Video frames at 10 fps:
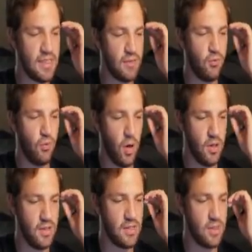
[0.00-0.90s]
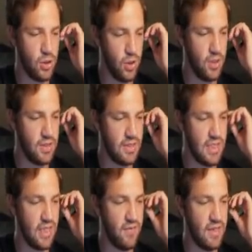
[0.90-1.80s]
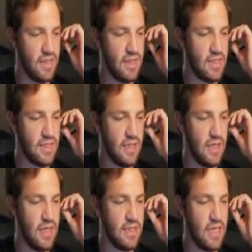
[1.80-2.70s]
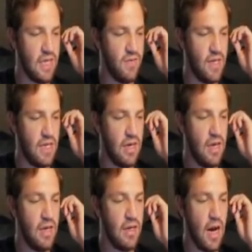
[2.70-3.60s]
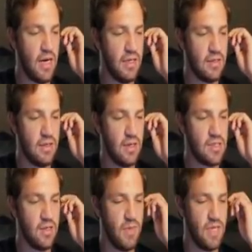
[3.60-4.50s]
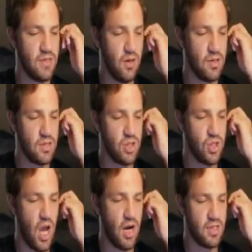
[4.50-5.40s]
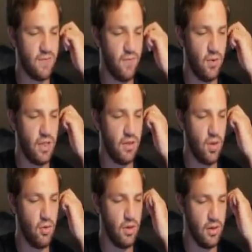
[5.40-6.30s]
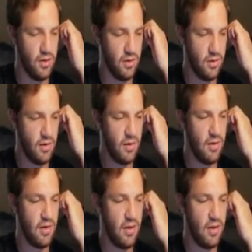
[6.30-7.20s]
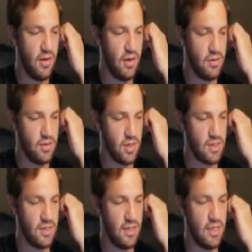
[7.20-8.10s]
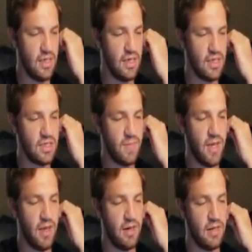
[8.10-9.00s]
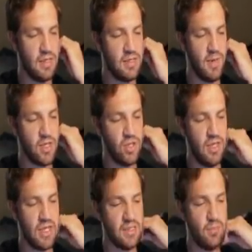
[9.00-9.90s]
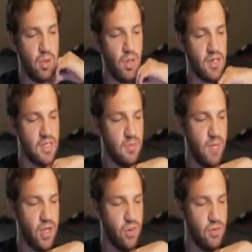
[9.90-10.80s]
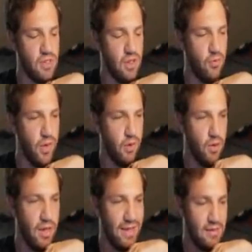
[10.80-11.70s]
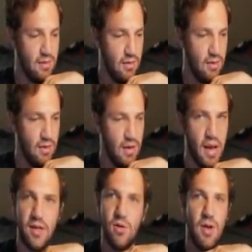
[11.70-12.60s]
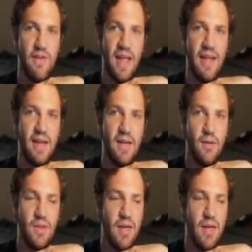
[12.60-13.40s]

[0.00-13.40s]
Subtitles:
runs good, DVD, CD, TV, got it, custom exhaust, shocks fully loaded, doesn't need an inspection, that's plus specialty rear light. I don't have any idea what